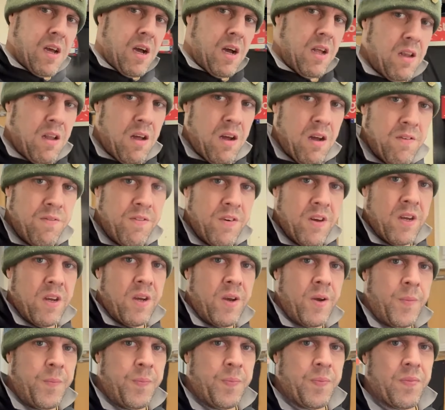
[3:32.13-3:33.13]
A lot
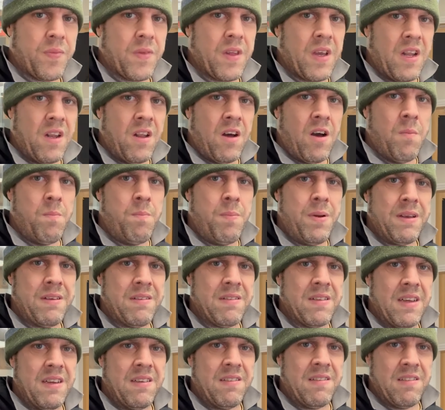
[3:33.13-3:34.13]
of
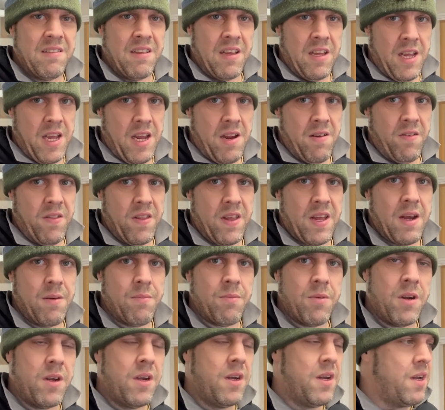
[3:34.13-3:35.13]
business is here on the
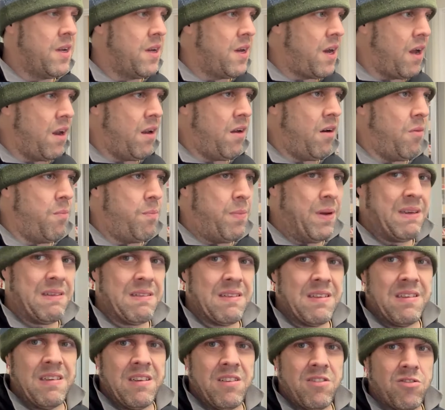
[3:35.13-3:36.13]
camera. A lot of
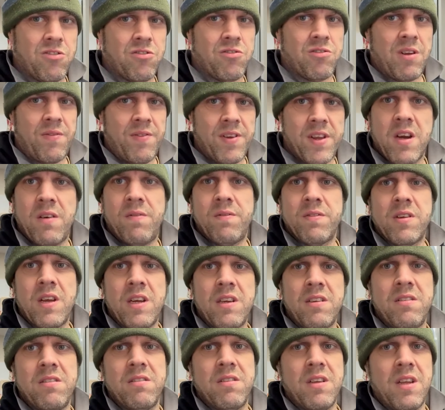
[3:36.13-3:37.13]
business is just having
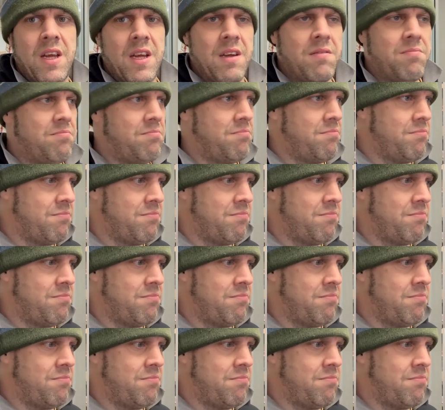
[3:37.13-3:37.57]
conversations, isn't it?